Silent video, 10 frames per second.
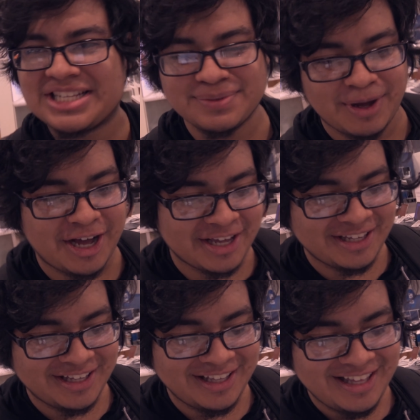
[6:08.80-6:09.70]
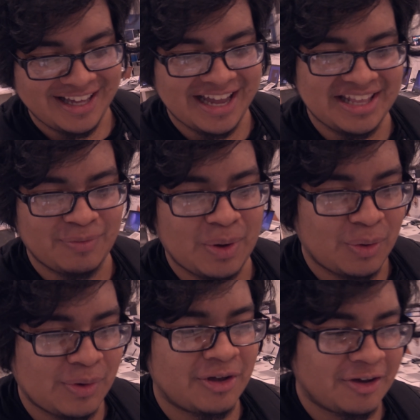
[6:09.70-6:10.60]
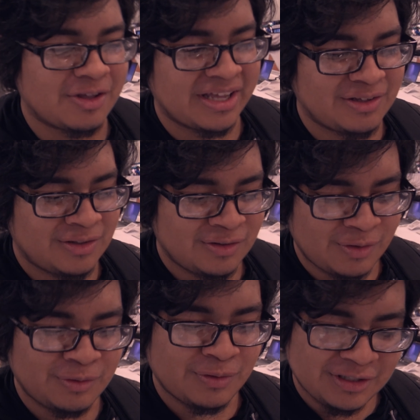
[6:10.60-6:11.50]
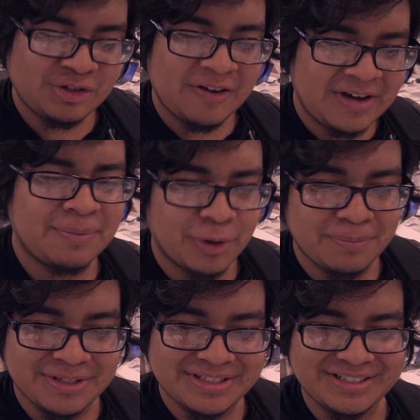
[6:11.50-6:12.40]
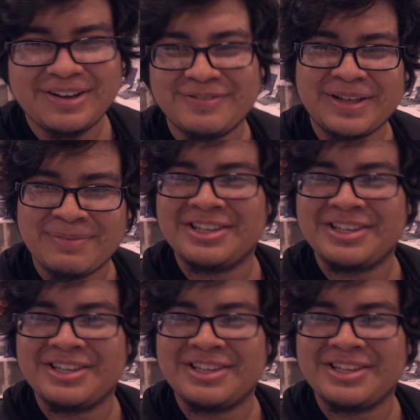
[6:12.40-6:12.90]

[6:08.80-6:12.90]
Best Buy and then while we are here, we are like, well, let's try to find the purpose of like